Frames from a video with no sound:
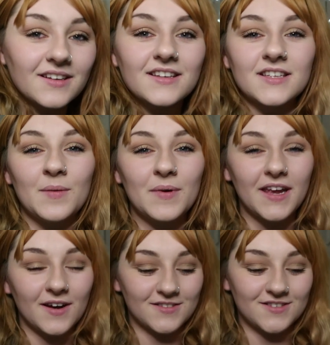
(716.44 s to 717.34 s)
Does anybody
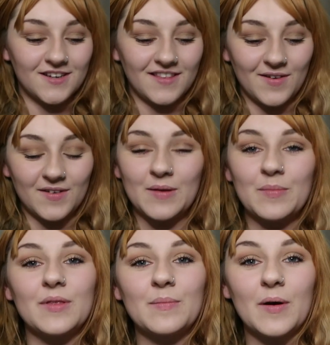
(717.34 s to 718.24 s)
else do that when they
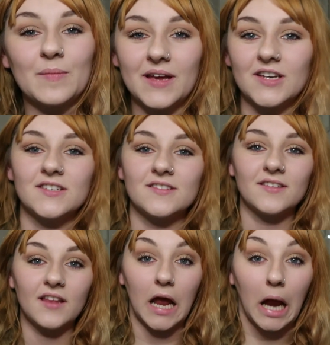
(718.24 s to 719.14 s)
put the bottom lashes
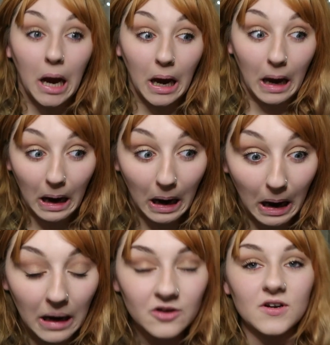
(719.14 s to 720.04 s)
on? They're like,
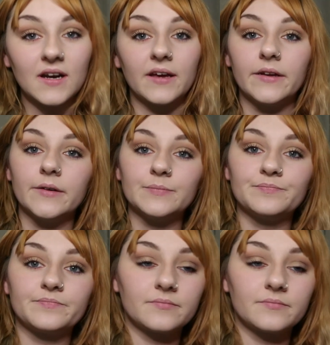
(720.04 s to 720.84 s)
trying to get it on.